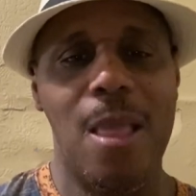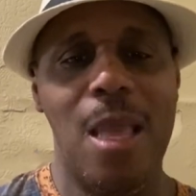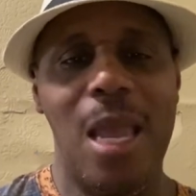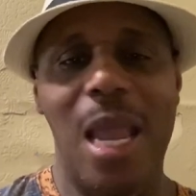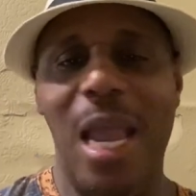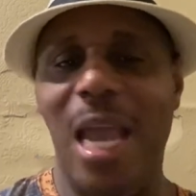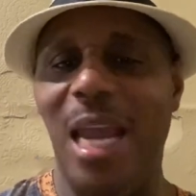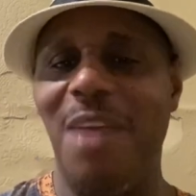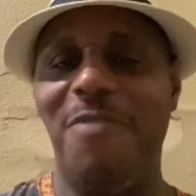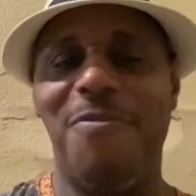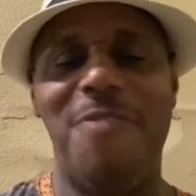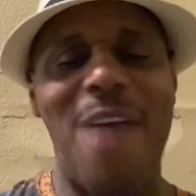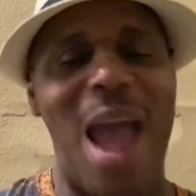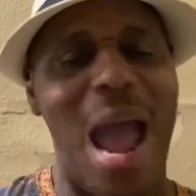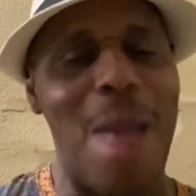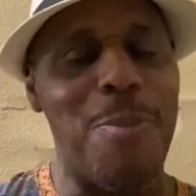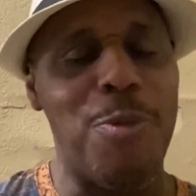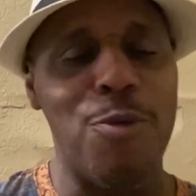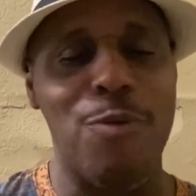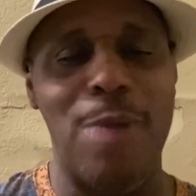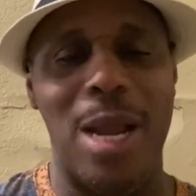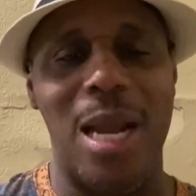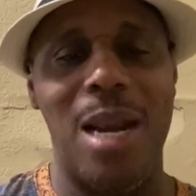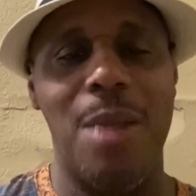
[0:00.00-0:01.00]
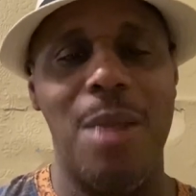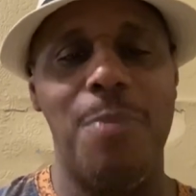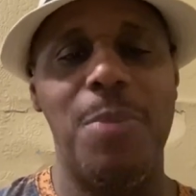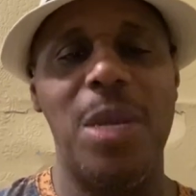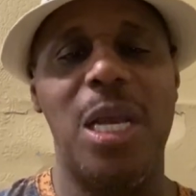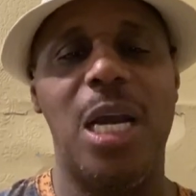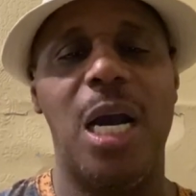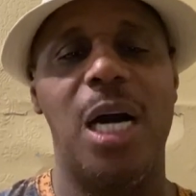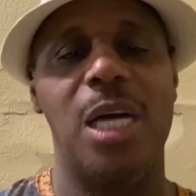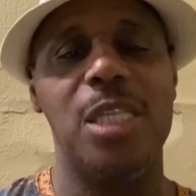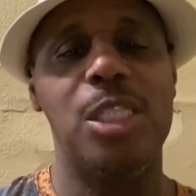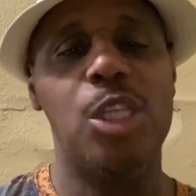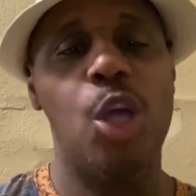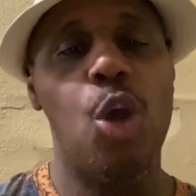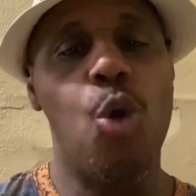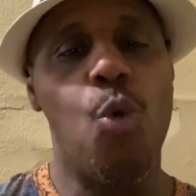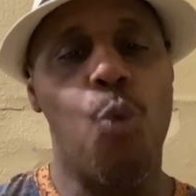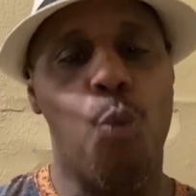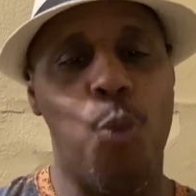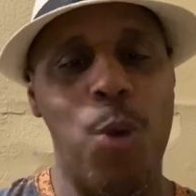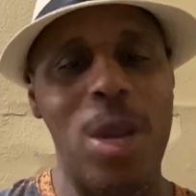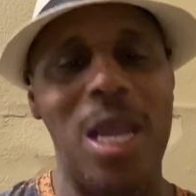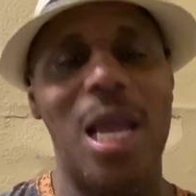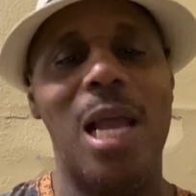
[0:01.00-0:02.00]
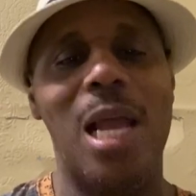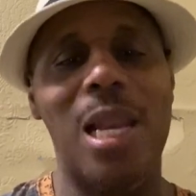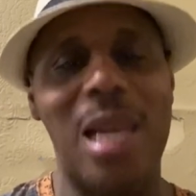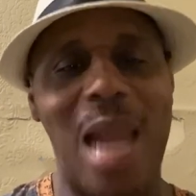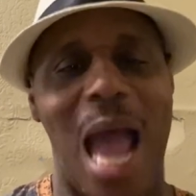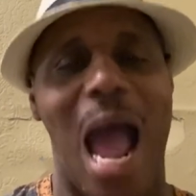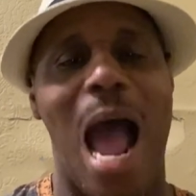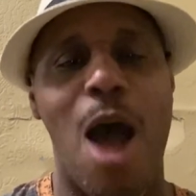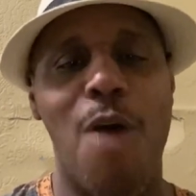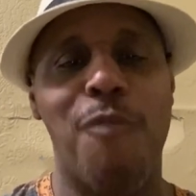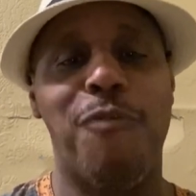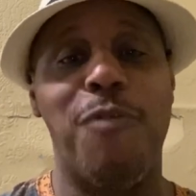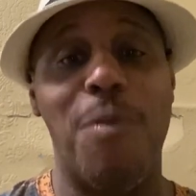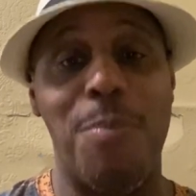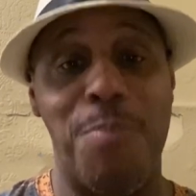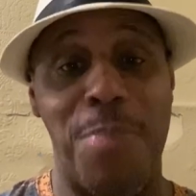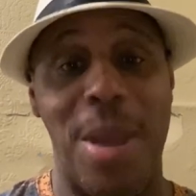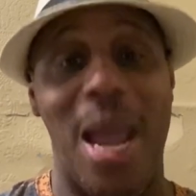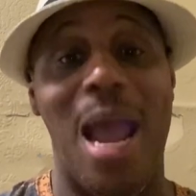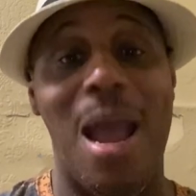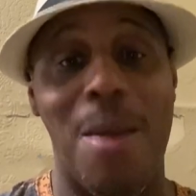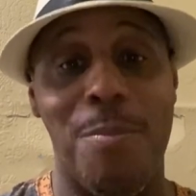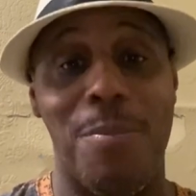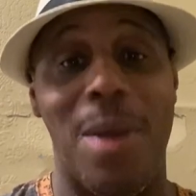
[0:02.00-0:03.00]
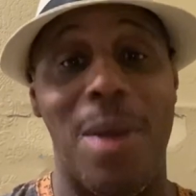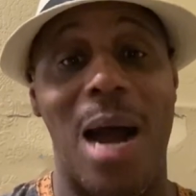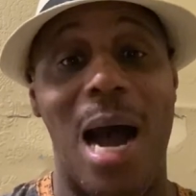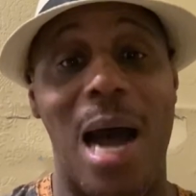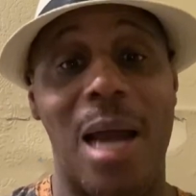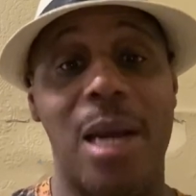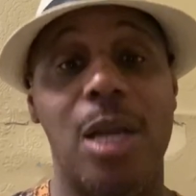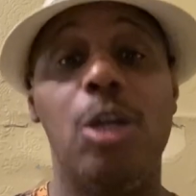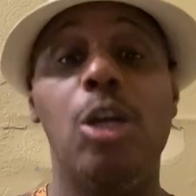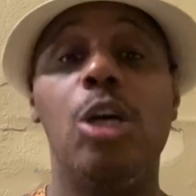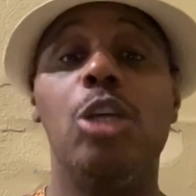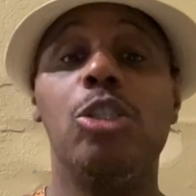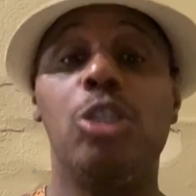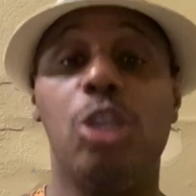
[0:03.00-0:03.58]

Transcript: It evaporated because we allowed for Bambaataa